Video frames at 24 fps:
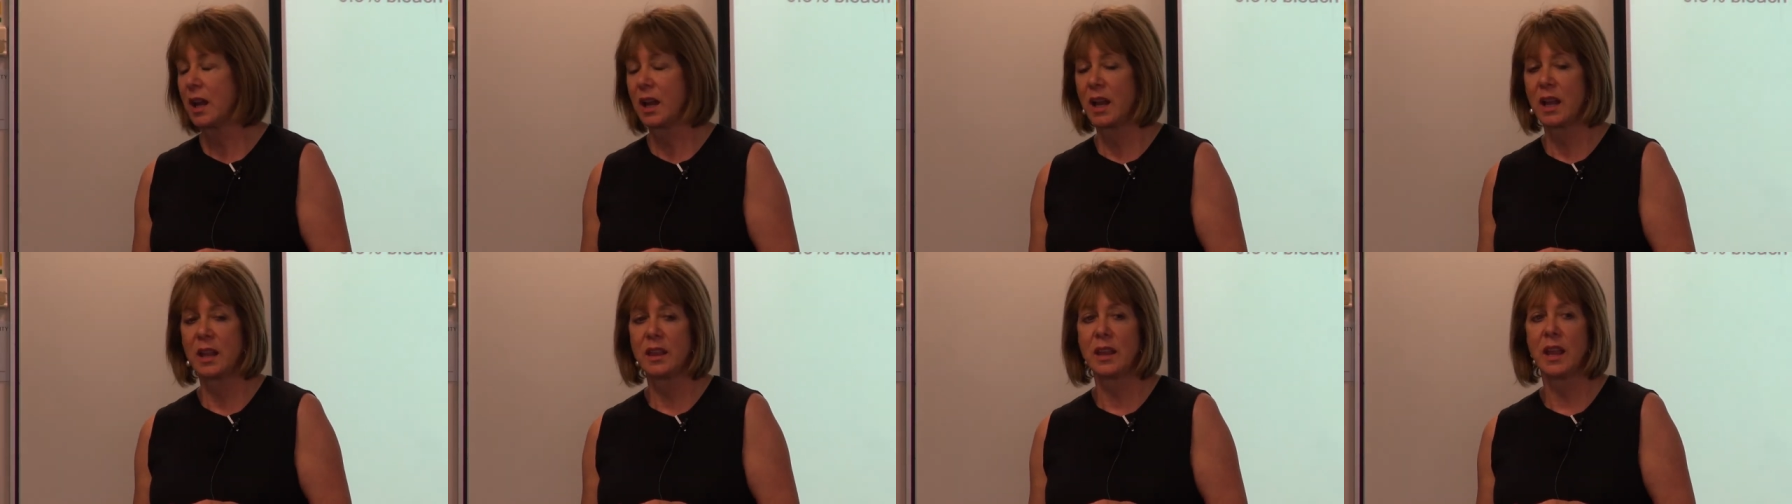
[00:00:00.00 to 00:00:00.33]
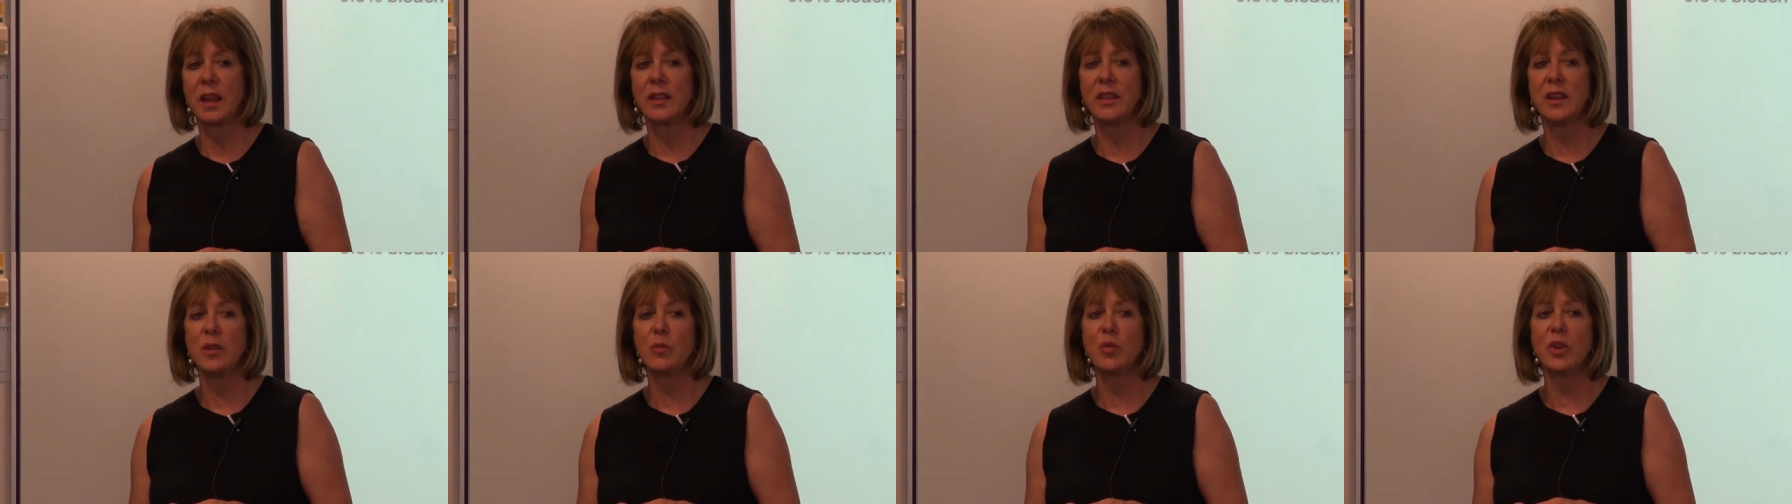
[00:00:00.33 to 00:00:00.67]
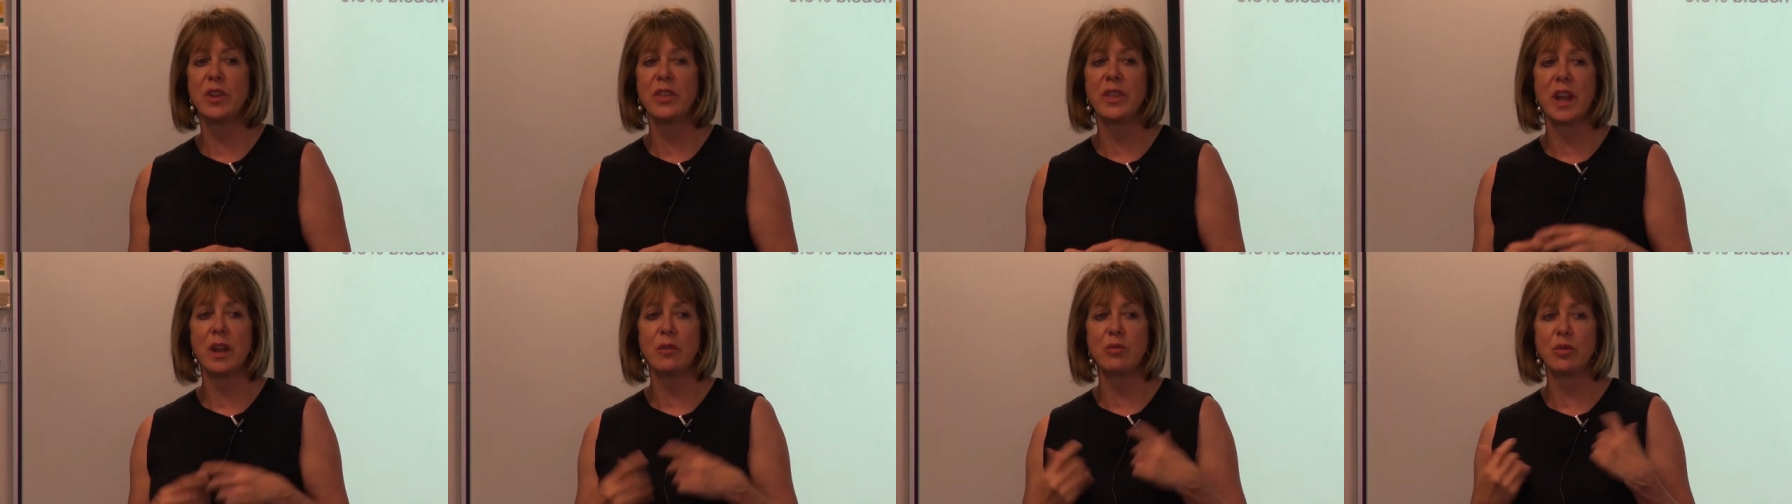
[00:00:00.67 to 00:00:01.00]
And, and then
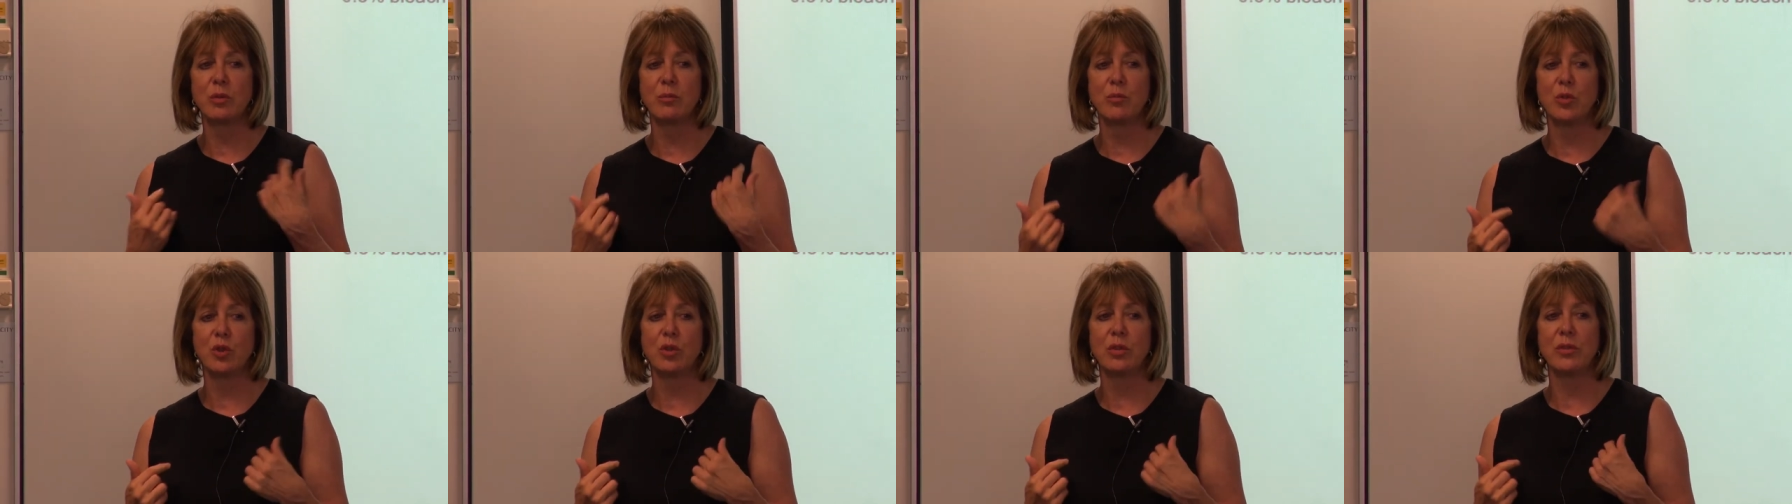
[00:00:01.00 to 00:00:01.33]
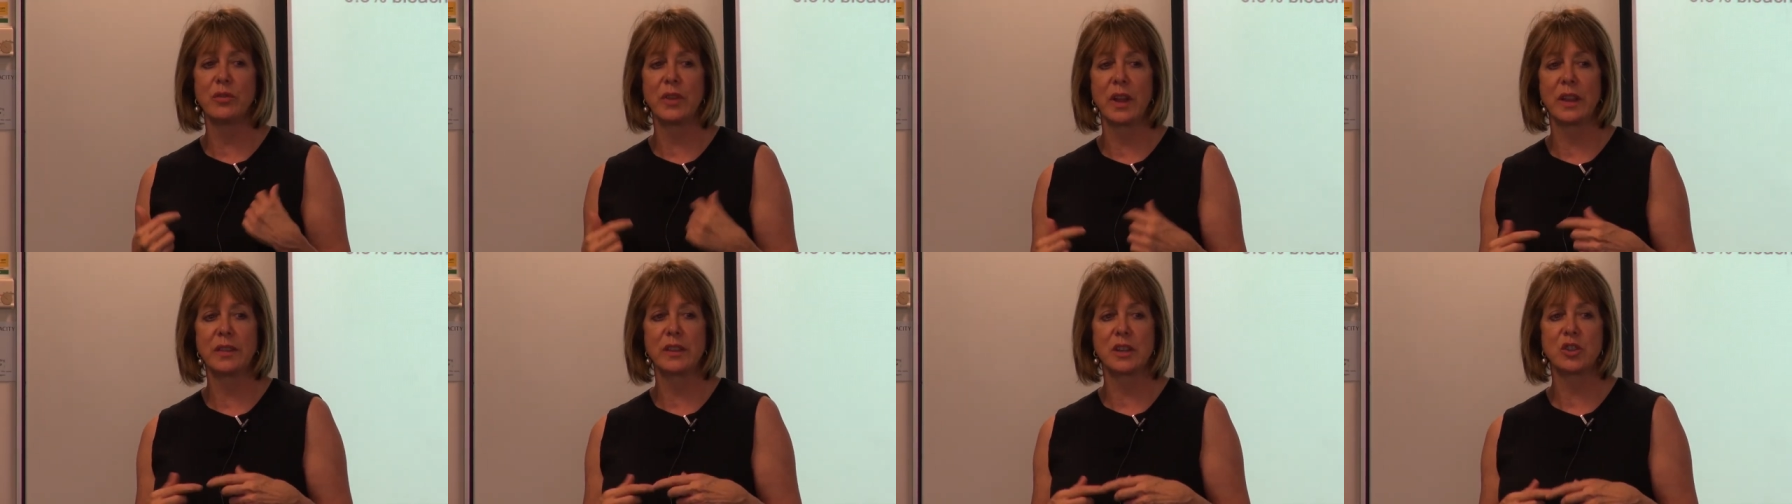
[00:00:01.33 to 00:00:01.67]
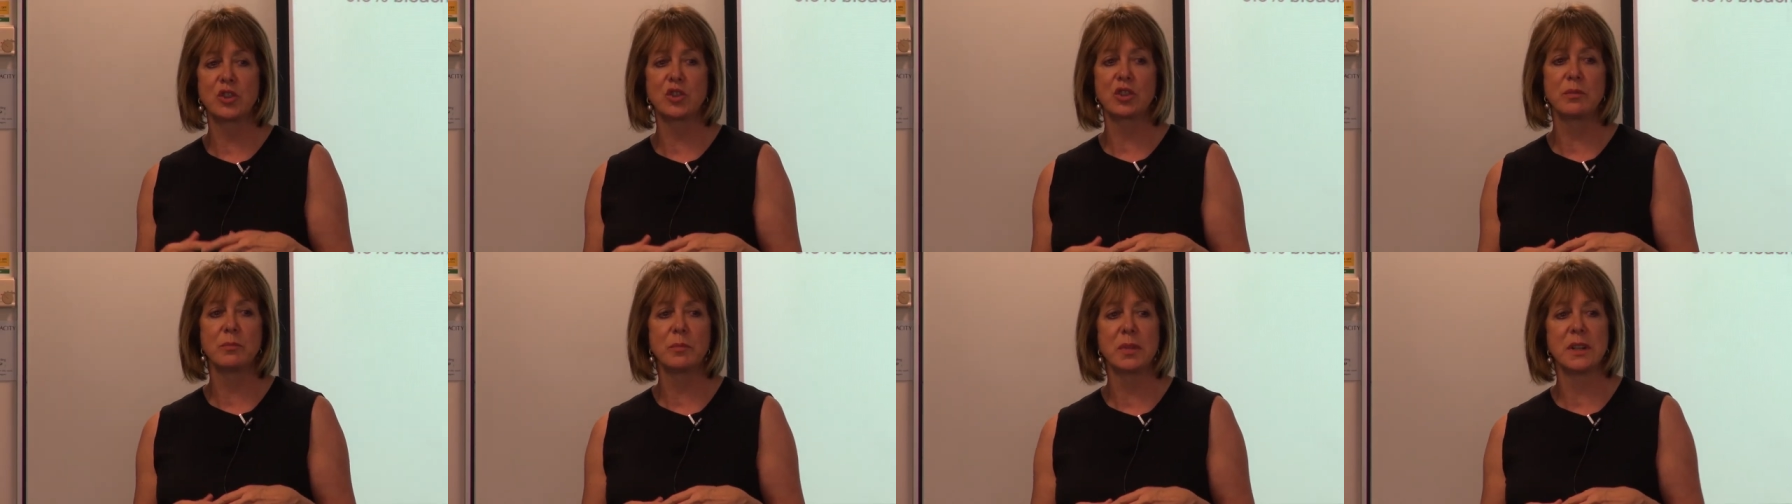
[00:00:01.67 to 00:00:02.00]
when they remove that, there
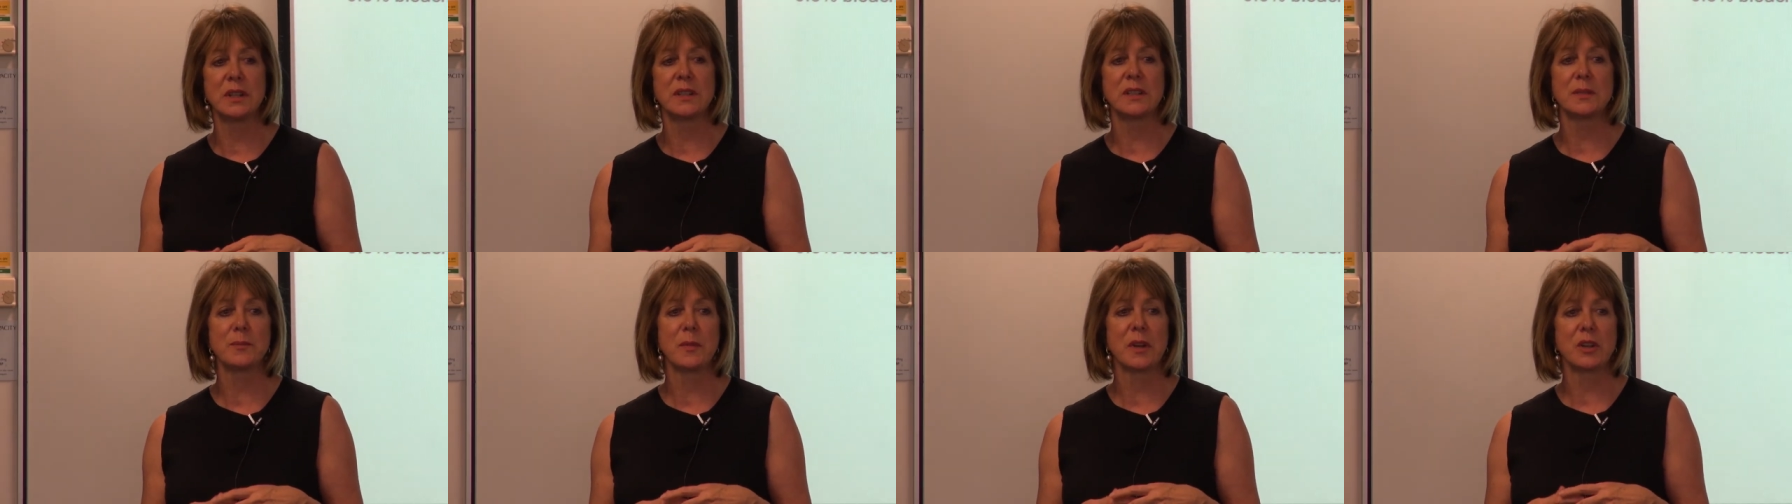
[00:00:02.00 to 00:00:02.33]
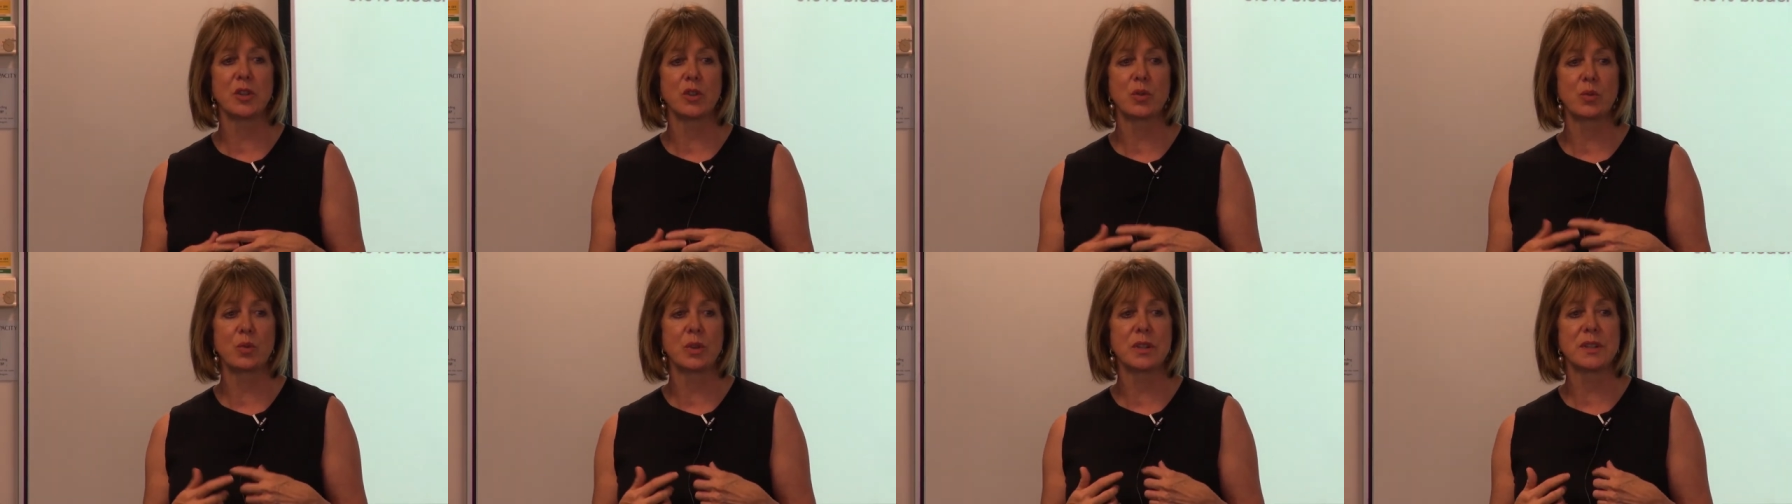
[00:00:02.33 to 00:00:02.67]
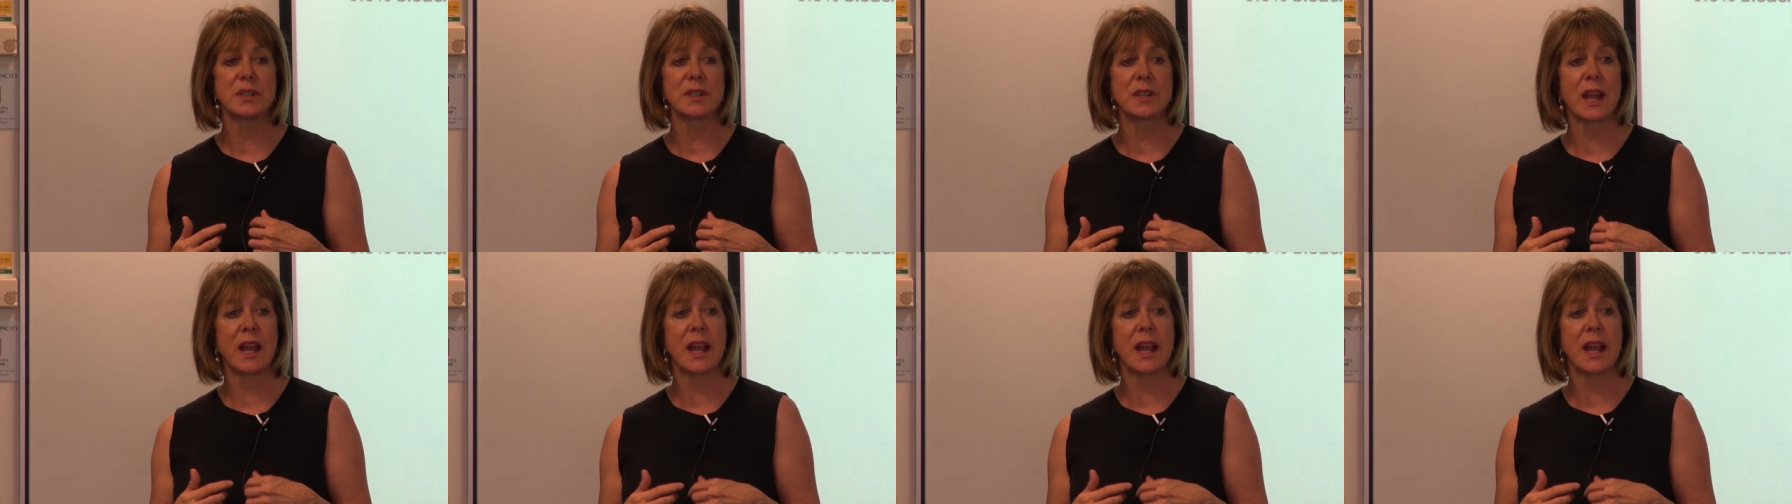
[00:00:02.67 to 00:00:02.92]
shouldn't be as much risk